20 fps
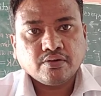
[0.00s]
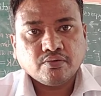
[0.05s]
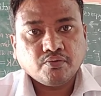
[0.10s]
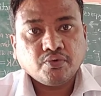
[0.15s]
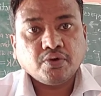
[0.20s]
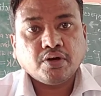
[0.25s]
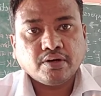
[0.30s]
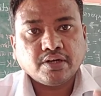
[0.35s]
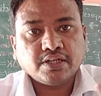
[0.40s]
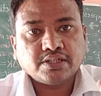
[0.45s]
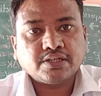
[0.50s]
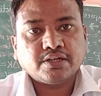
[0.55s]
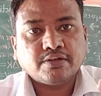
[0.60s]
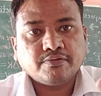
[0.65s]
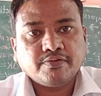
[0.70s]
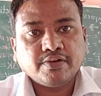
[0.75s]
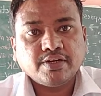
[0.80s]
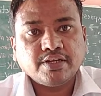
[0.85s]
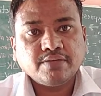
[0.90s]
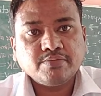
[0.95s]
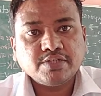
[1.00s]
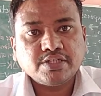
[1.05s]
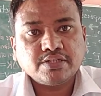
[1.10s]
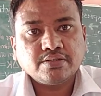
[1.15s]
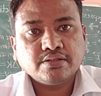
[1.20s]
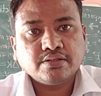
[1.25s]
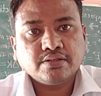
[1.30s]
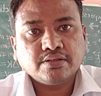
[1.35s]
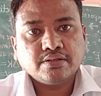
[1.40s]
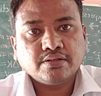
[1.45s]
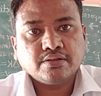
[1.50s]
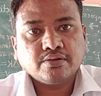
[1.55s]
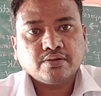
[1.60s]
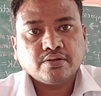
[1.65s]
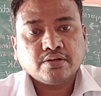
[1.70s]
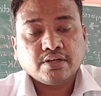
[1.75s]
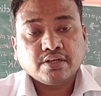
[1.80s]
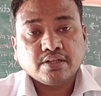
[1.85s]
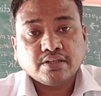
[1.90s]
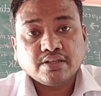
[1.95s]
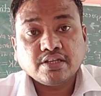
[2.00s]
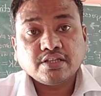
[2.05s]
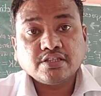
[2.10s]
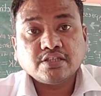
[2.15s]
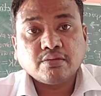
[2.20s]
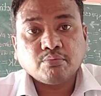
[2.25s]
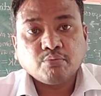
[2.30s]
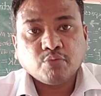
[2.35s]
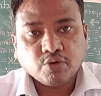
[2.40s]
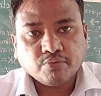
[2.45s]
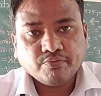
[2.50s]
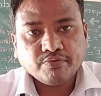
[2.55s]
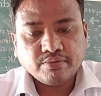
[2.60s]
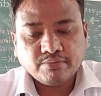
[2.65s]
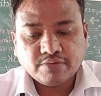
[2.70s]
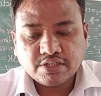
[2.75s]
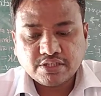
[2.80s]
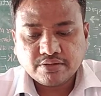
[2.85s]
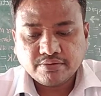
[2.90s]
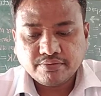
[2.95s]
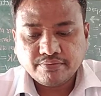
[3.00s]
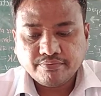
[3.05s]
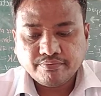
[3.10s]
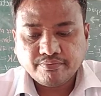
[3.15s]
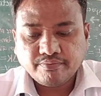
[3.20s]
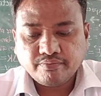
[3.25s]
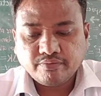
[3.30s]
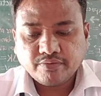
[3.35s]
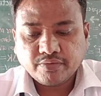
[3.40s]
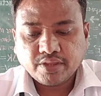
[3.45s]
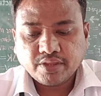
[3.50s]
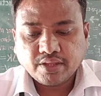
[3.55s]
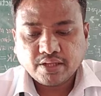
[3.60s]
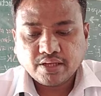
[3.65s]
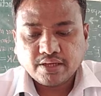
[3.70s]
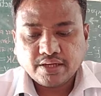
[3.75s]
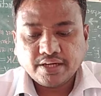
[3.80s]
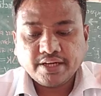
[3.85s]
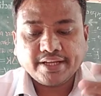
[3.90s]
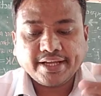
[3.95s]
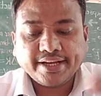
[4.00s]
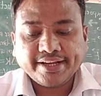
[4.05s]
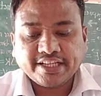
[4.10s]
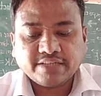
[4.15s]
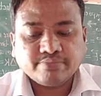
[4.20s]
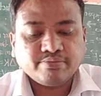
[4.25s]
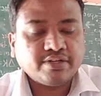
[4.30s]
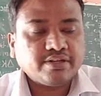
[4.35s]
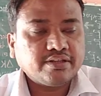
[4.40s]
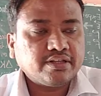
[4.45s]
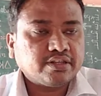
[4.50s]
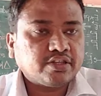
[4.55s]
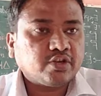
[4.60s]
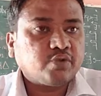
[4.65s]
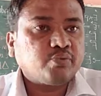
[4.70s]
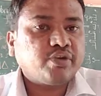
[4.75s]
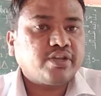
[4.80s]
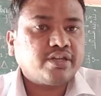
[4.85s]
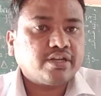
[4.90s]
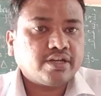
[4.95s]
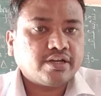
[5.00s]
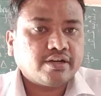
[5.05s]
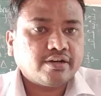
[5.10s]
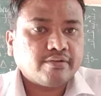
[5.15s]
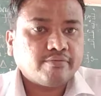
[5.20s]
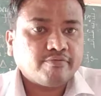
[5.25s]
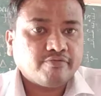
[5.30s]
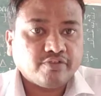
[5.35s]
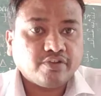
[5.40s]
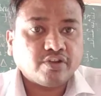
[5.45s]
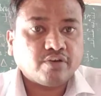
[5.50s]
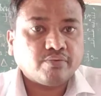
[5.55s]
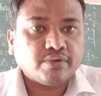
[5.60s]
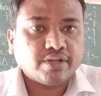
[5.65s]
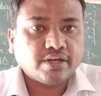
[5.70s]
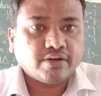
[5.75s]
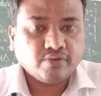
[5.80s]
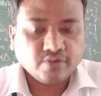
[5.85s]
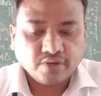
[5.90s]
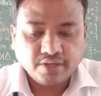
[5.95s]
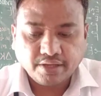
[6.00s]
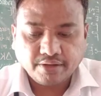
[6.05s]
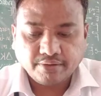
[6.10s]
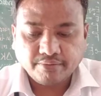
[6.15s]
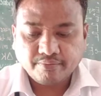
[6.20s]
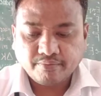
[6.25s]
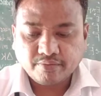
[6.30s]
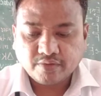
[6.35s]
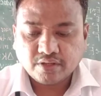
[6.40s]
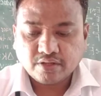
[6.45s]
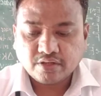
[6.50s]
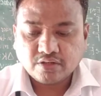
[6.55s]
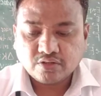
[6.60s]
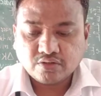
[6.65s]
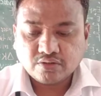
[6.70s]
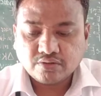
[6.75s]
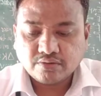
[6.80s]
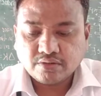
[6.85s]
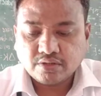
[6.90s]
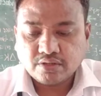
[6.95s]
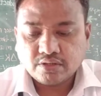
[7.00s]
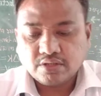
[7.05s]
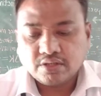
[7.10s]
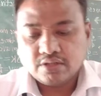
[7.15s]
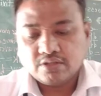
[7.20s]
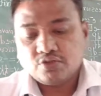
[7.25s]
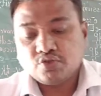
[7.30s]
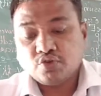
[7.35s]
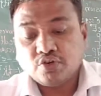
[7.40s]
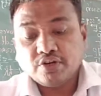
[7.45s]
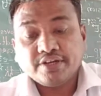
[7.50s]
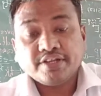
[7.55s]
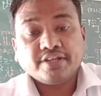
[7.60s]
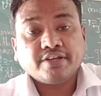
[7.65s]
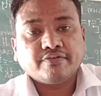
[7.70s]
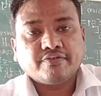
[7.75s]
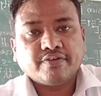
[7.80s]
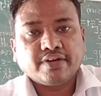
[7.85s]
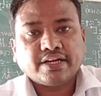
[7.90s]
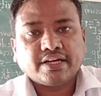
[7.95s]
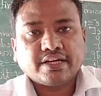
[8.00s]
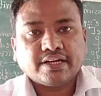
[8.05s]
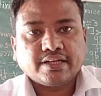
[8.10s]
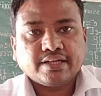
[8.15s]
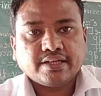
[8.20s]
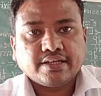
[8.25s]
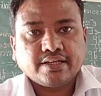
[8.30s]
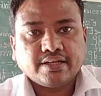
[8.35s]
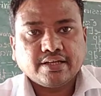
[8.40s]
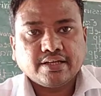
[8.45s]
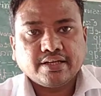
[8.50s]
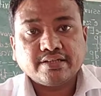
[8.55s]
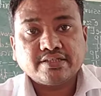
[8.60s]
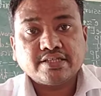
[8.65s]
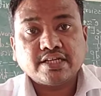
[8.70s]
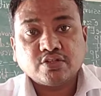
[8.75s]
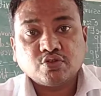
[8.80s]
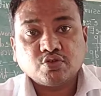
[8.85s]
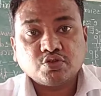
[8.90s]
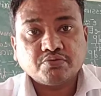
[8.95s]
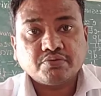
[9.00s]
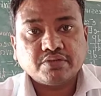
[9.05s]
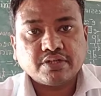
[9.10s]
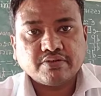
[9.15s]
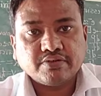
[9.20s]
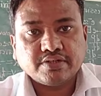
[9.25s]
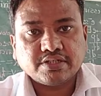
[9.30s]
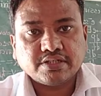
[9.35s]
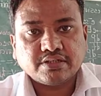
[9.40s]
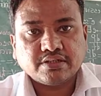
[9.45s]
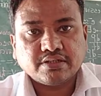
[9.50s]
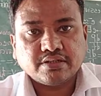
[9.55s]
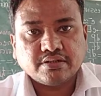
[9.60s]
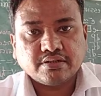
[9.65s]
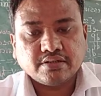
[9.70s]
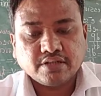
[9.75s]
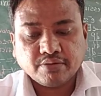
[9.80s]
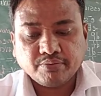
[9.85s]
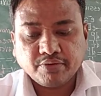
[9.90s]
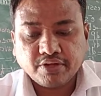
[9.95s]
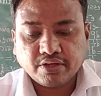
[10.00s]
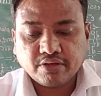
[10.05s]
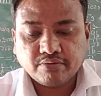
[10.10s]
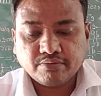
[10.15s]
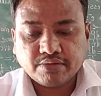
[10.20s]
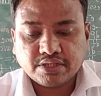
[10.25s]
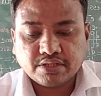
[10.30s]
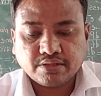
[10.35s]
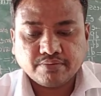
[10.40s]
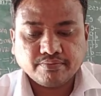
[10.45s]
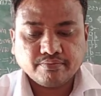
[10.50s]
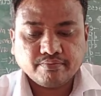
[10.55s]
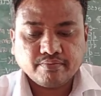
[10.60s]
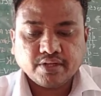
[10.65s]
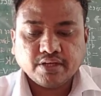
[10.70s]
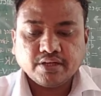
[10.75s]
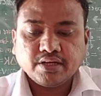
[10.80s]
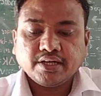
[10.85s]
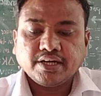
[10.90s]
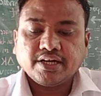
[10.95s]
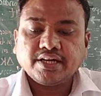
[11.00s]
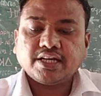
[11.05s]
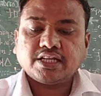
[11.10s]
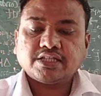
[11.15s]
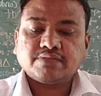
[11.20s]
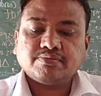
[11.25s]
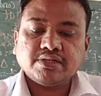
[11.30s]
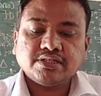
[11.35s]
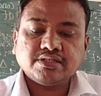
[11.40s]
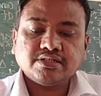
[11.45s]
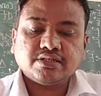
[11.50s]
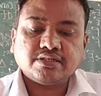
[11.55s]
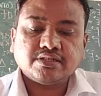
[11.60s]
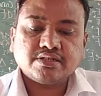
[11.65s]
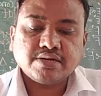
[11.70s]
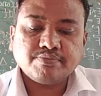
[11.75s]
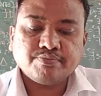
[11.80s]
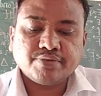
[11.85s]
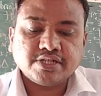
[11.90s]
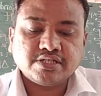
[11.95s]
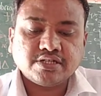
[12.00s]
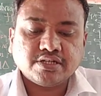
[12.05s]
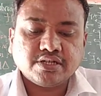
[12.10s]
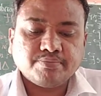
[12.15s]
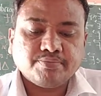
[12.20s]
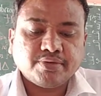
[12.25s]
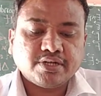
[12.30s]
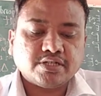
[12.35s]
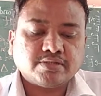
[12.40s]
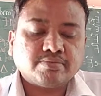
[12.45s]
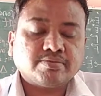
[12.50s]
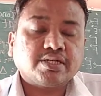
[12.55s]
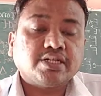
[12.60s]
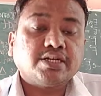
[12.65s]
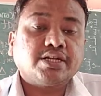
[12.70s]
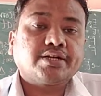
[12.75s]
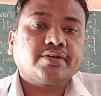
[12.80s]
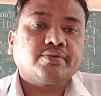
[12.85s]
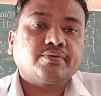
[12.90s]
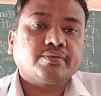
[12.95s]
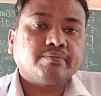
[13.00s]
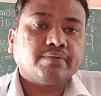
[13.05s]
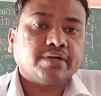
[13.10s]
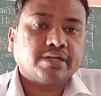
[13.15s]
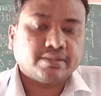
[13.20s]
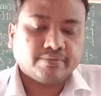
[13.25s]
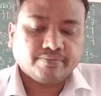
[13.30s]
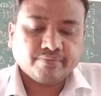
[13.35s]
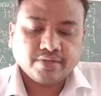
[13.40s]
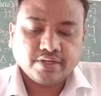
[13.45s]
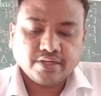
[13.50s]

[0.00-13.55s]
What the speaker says: We understand field emission. There is a number of emission. It can explain the thermionic phenomena. Okay. Joule-Rating effect, Richard-Dushman equation, thermionic emission. It explains the temperature dependence of conductivity of the metal.